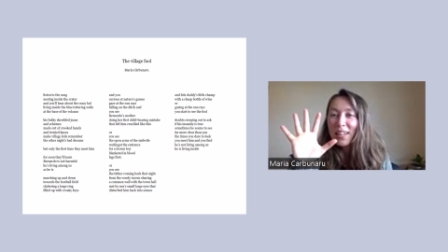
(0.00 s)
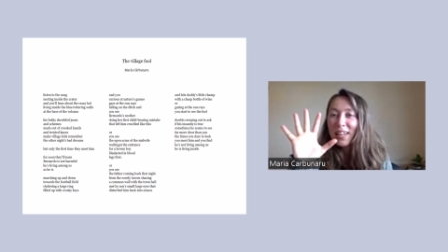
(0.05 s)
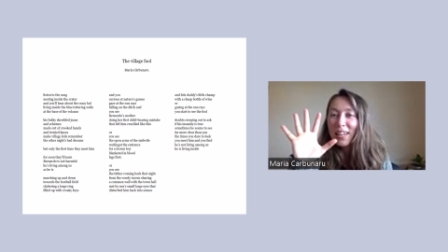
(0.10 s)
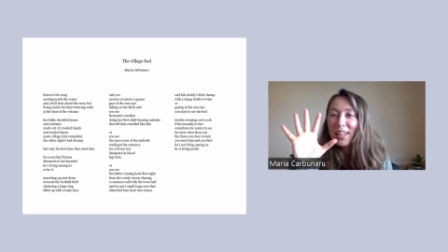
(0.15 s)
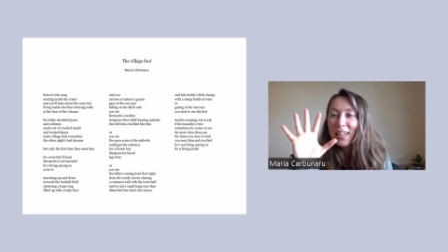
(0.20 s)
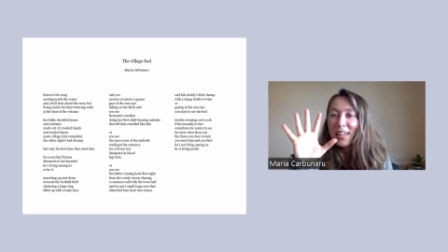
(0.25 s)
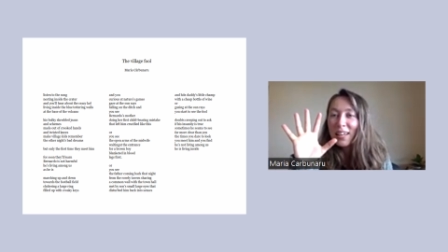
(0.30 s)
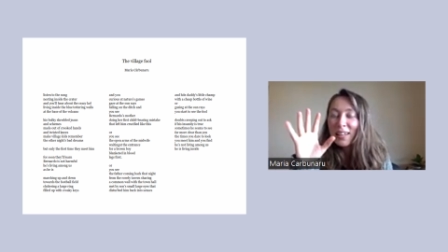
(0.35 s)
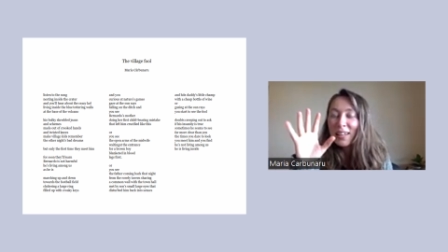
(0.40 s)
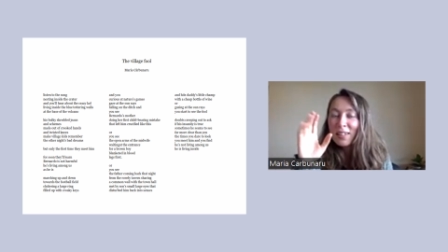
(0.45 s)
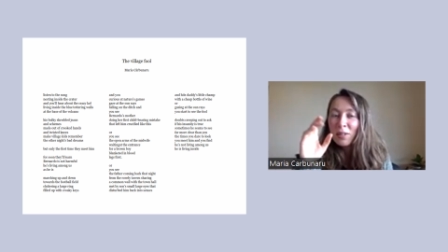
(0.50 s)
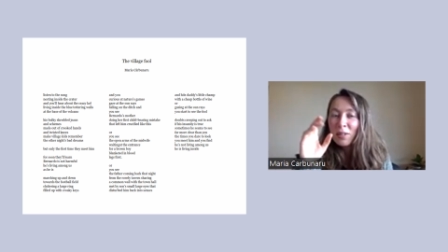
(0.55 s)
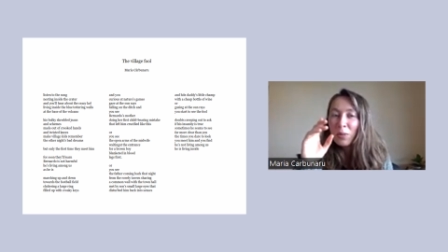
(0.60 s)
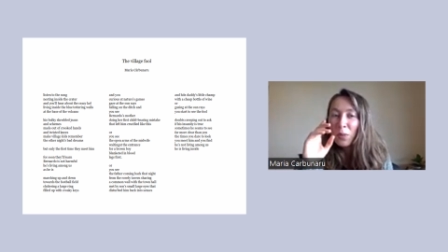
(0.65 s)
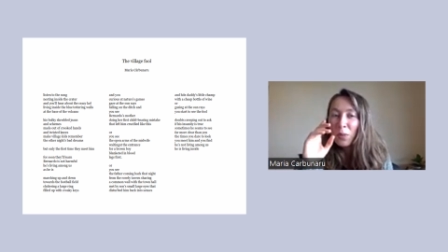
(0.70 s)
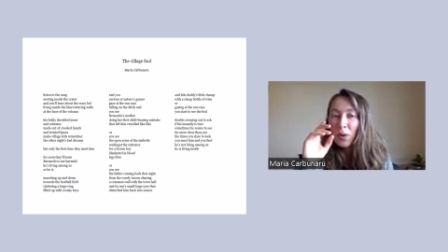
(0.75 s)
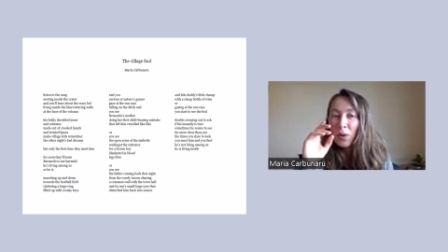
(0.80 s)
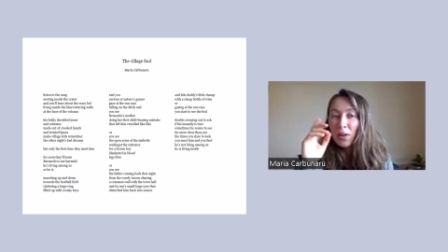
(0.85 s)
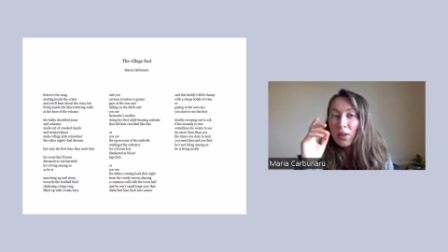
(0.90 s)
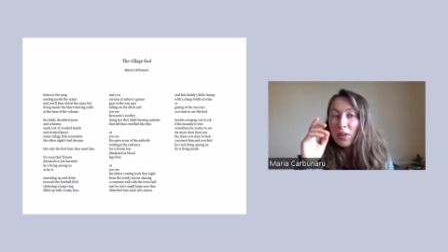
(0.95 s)
And
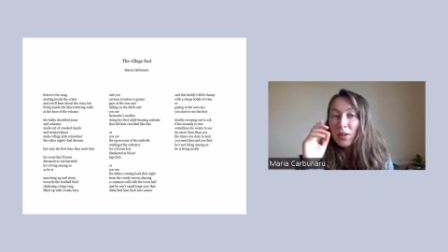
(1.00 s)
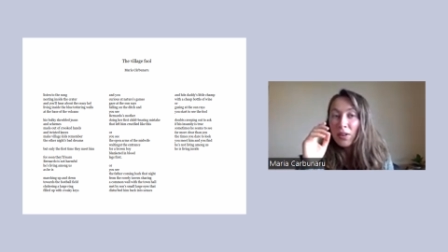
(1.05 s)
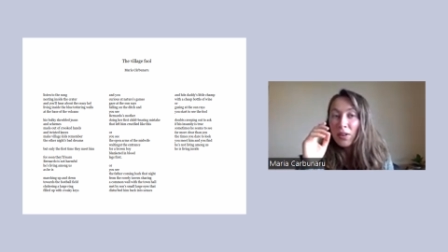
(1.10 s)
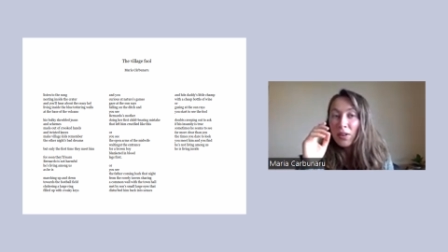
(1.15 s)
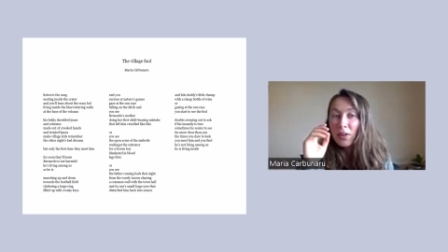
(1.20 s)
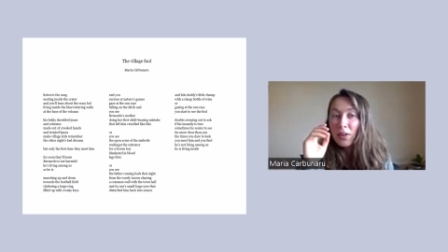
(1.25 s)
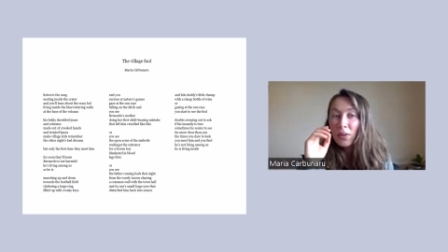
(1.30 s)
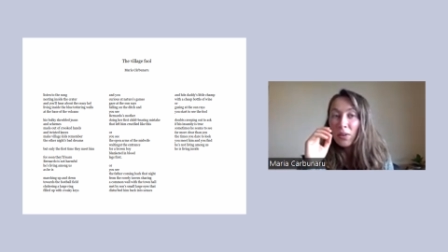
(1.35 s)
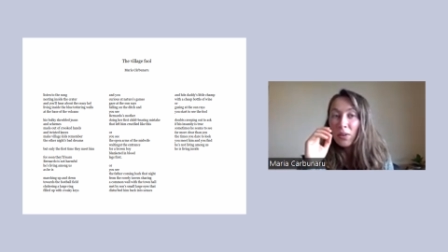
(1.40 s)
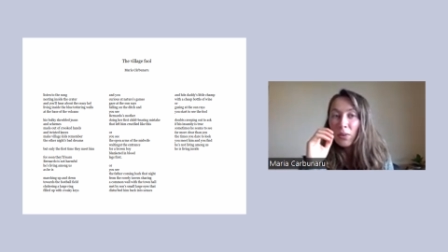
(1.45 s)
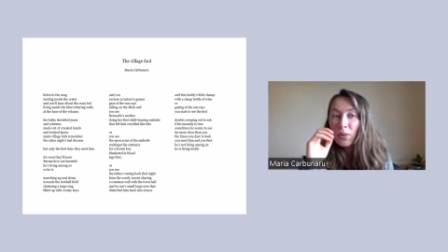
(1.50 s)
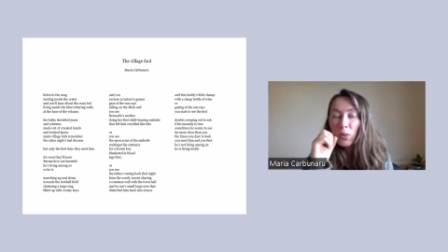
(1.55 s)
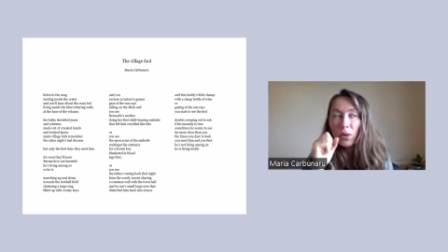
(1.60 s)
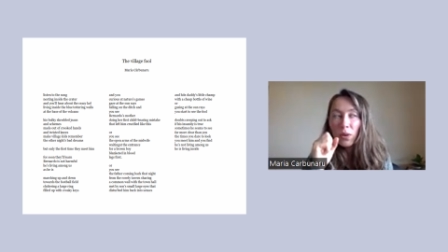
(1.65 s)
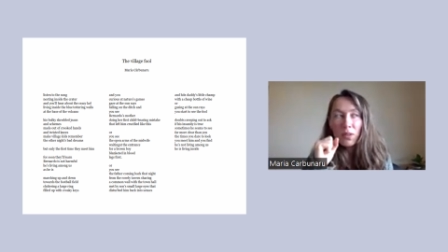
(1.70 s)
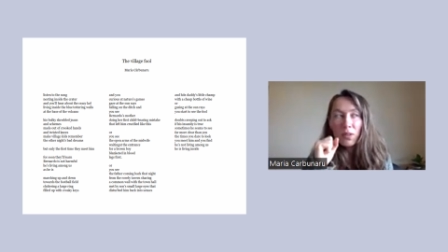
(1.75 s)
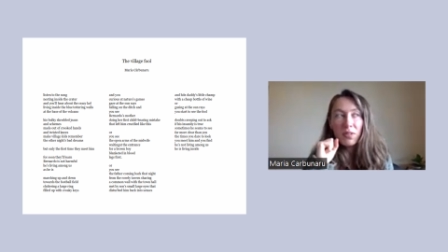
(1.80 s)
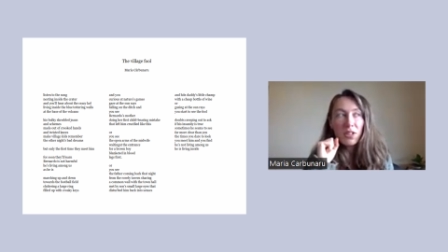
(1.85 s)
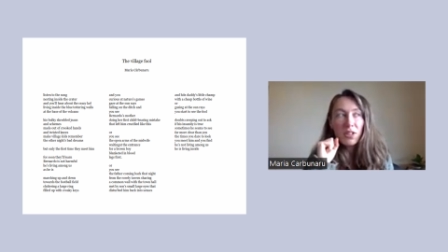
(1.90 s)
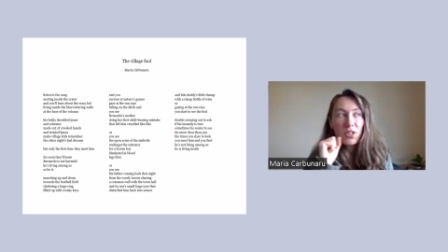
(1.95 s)
one one
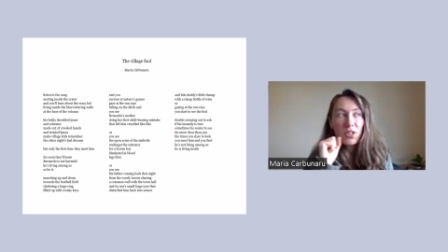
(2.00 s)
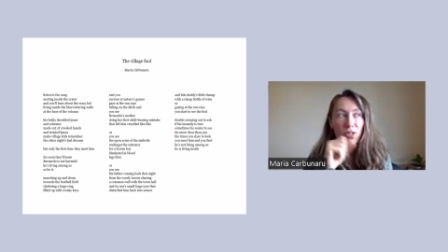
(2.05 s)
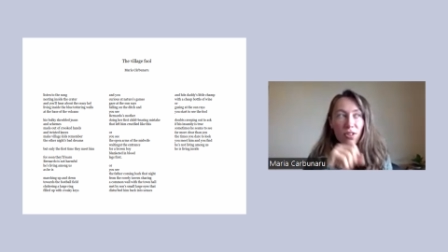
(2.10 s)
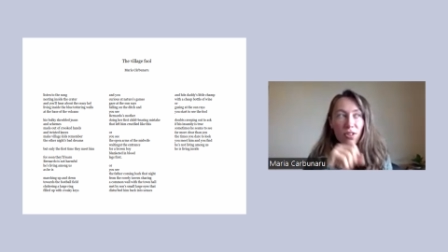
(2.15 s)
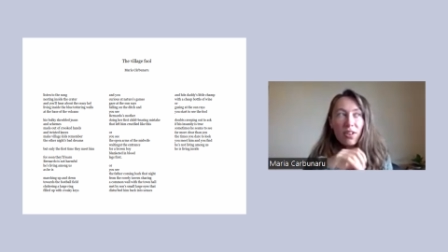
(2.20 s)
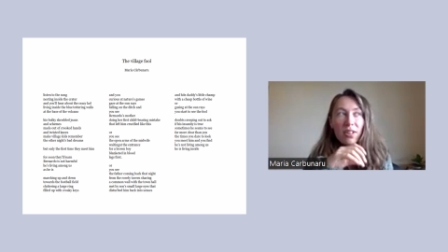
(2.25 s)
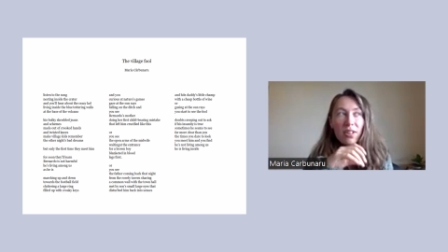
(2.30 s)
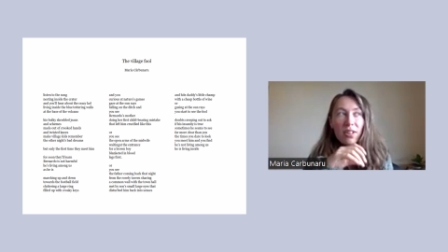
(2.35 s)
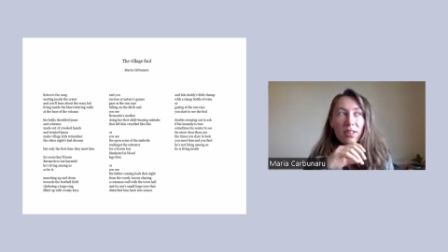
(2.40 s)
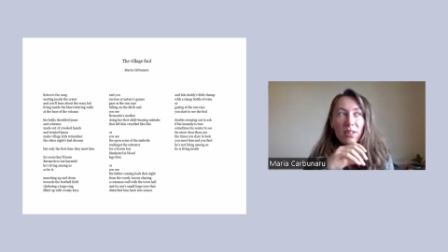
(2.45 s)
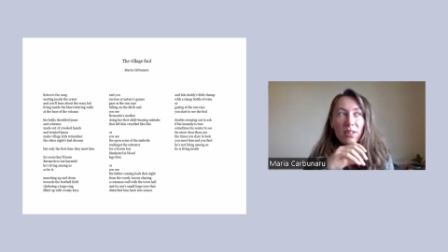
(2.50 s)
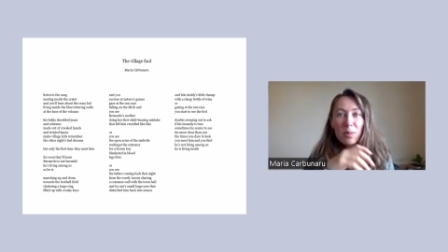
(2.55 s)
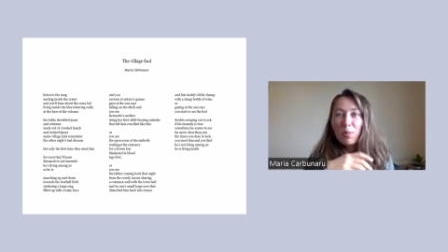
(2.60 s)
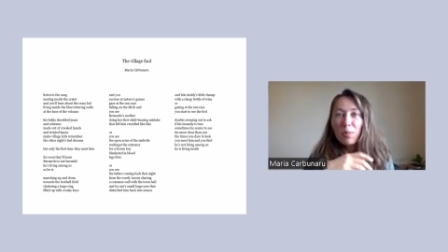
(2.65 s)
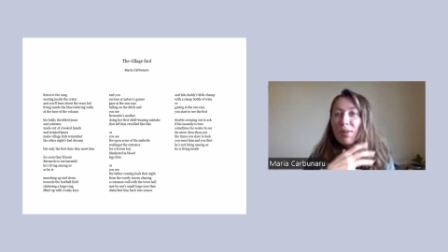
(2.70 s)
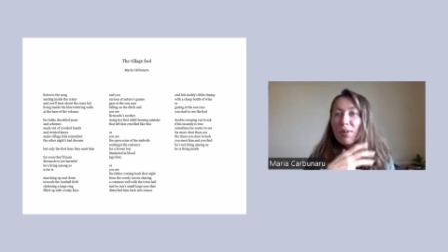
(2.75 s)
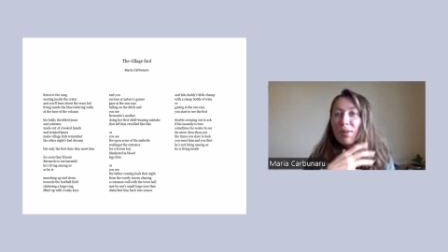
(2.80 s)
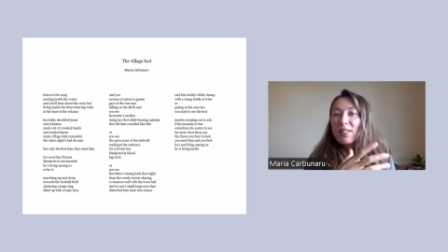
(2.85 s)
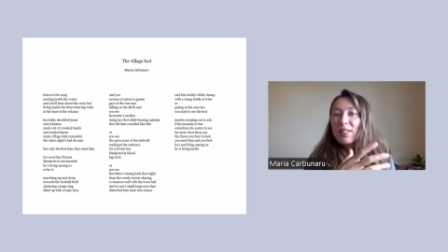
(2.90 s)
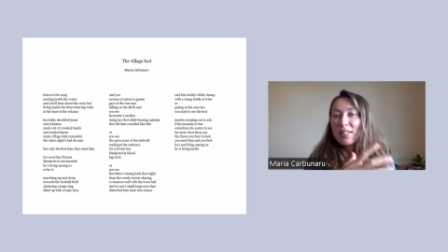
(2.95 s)
of the strongest
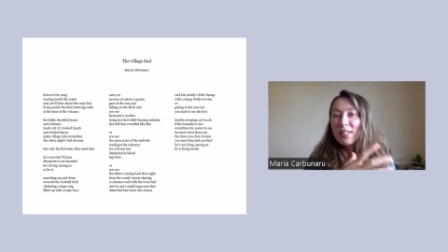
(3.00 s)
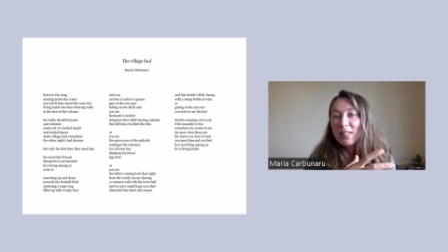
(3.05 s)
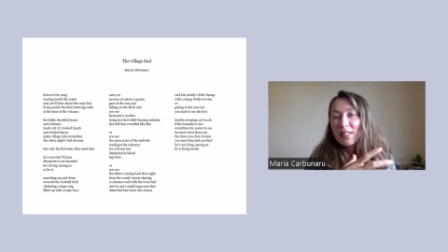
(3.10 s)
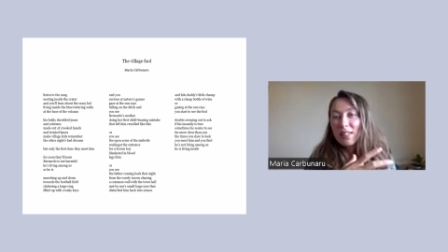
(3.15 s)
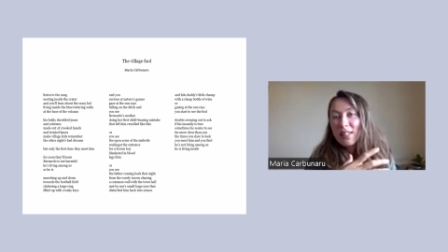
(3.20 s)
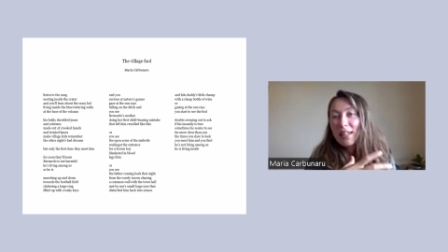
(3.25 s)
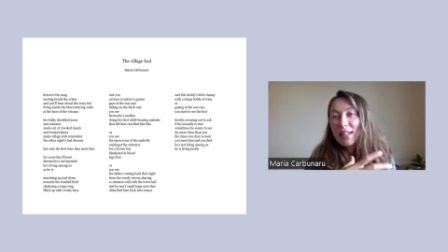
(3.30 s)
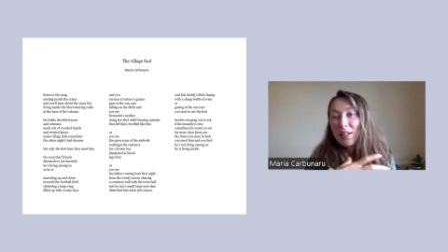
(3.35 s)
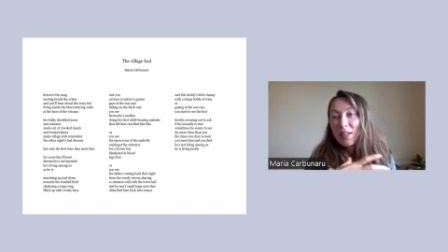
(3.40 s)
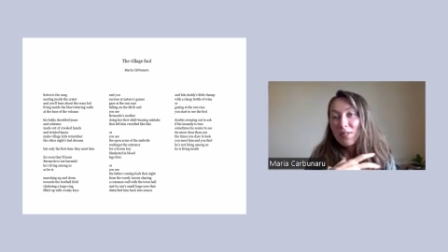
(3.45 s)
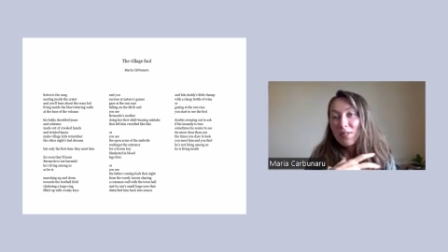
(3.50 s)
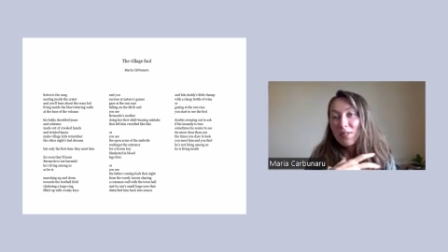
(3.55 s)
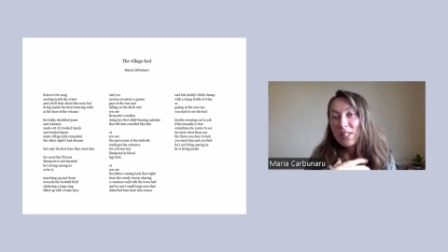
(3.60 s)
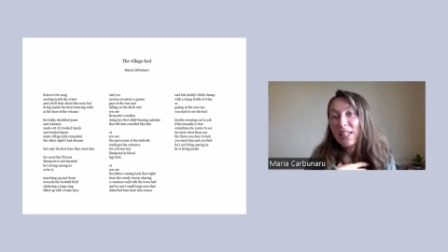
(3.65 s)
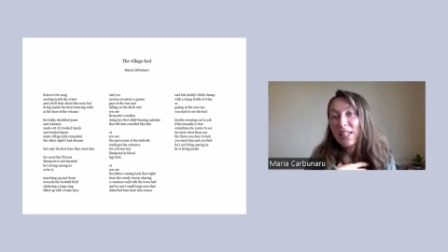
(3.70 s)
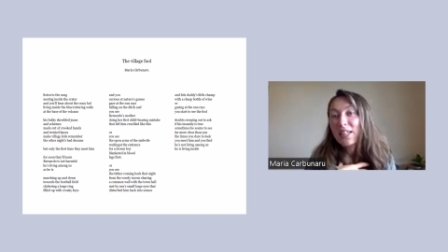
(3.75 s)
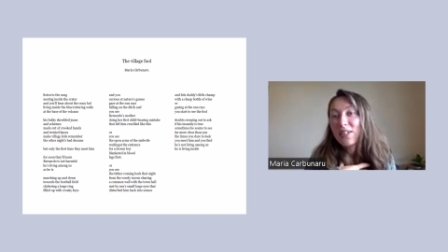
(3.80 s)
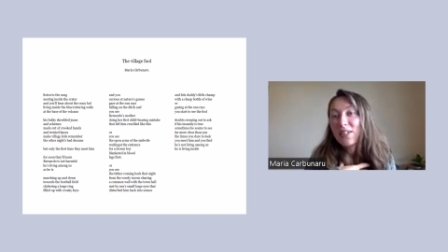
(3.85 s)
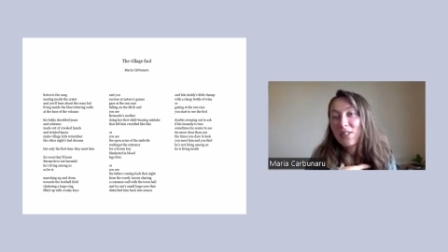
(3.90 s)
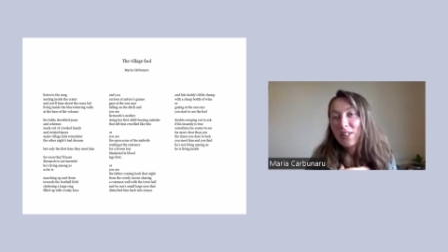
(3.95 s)
presence that I've
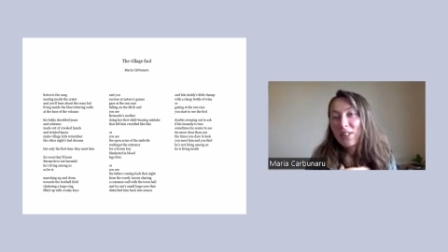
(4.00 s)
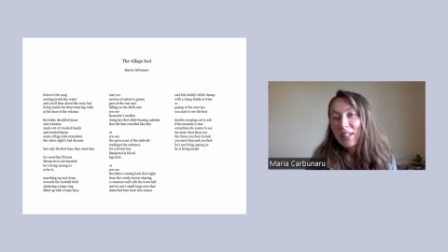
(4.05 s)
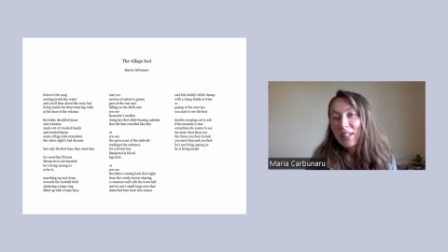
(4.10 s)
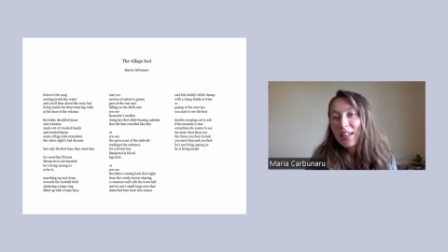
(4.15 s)
seen on the